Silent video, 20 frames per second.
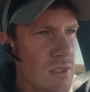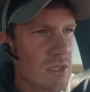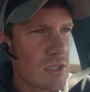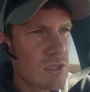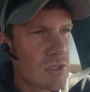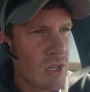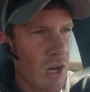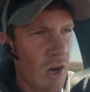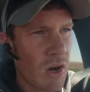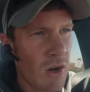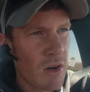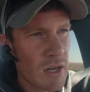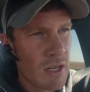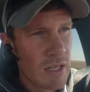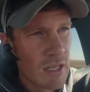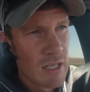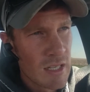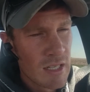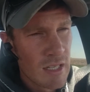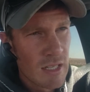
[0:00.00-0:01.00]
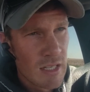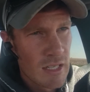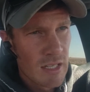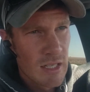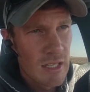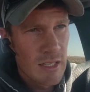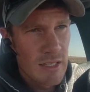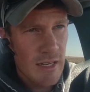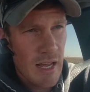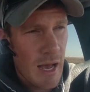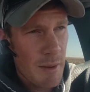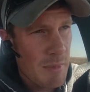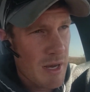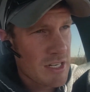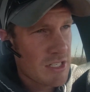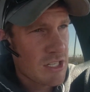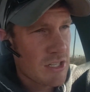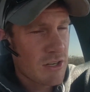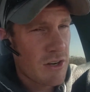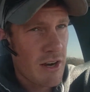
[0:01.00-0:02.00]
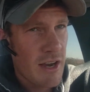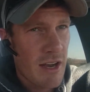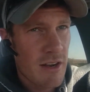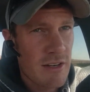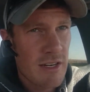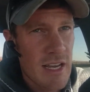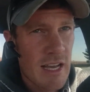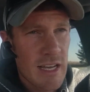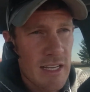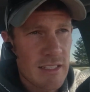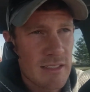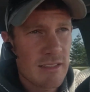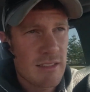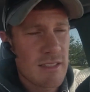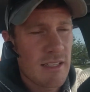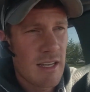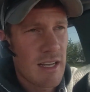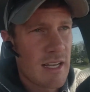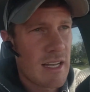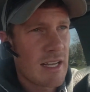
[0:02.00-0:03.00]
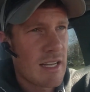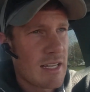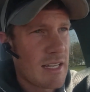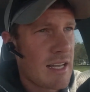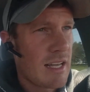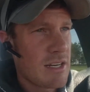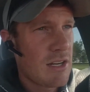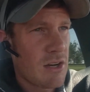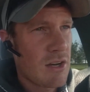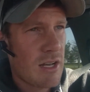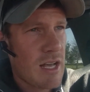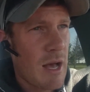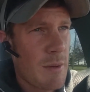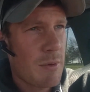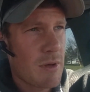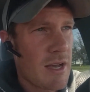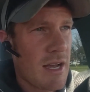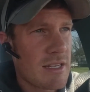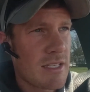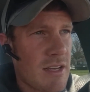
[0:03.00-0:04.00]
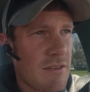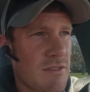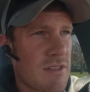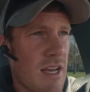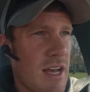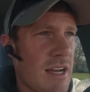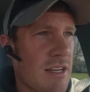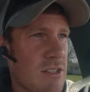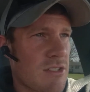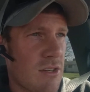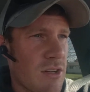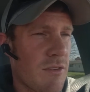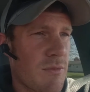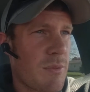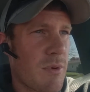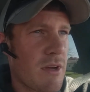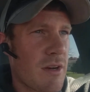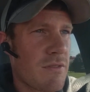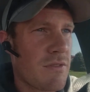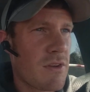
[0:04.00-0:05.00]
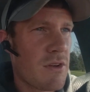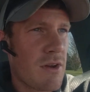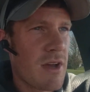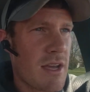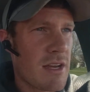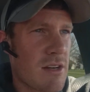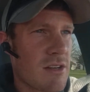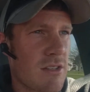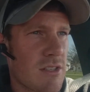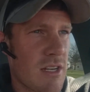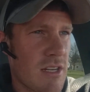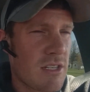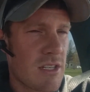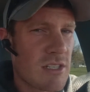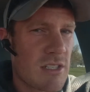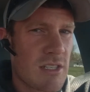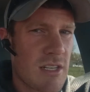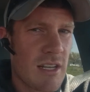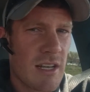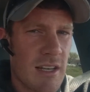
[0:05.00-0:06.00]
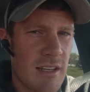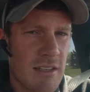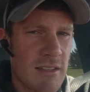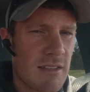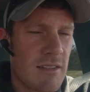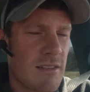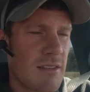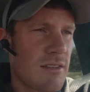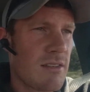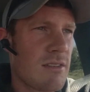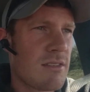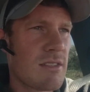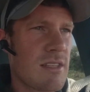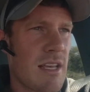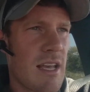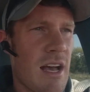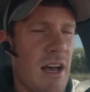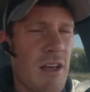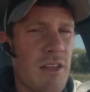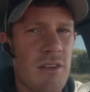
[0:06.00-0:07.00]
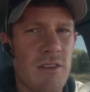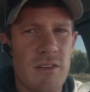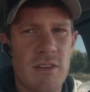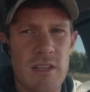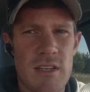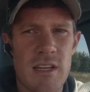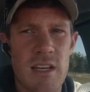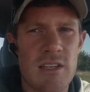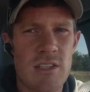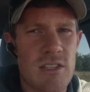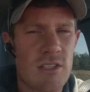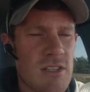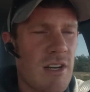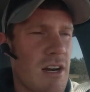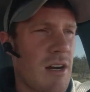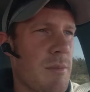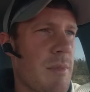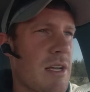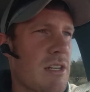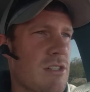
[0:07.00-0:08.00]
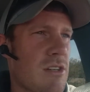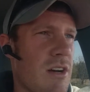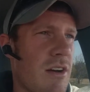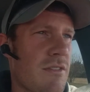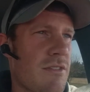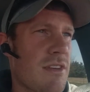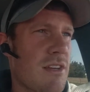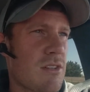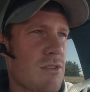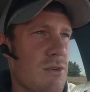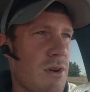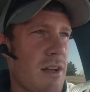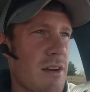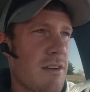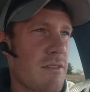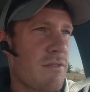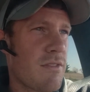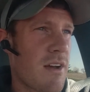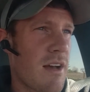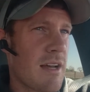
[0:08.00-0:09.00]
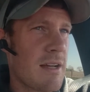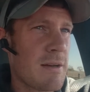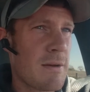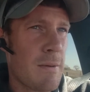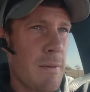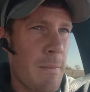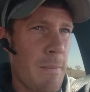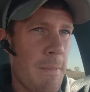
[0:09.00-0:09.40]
So, not much in the ground yet. I know a couple guys I've talked to have put a few acres in just to see how conditions are, make sure everything's running fine.